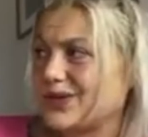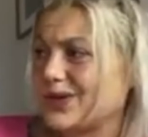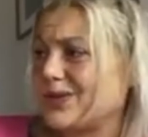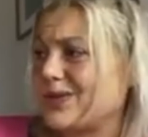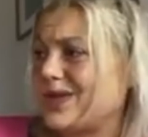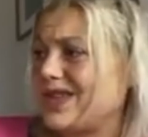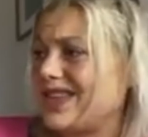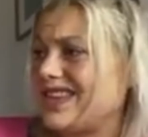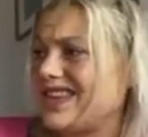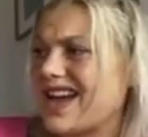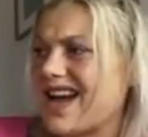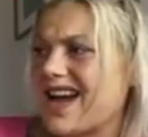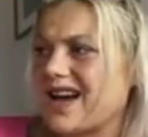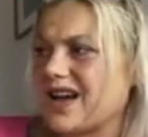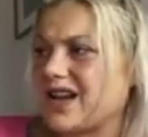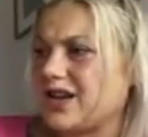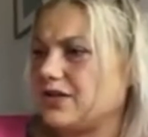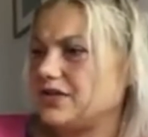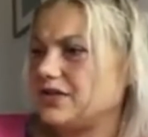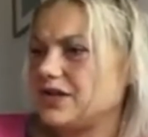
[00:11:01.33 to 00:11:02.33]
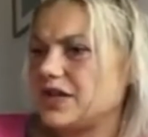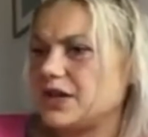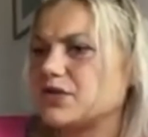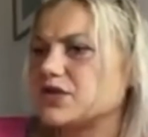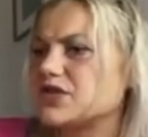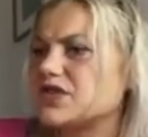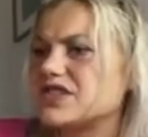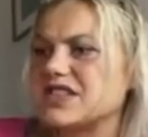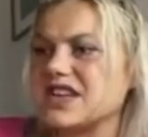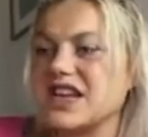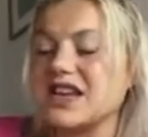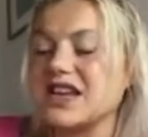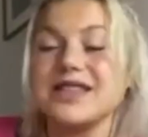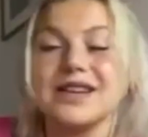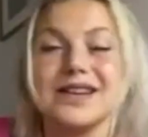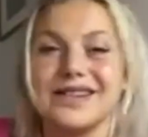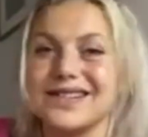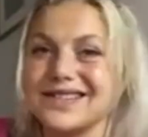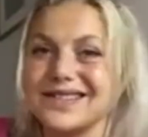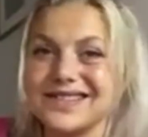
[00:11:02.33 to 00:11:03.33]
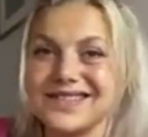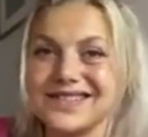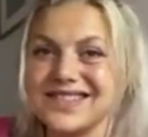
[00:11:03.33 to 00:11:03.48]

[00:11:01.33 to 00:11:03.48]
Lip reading: for me, I'll never stay there.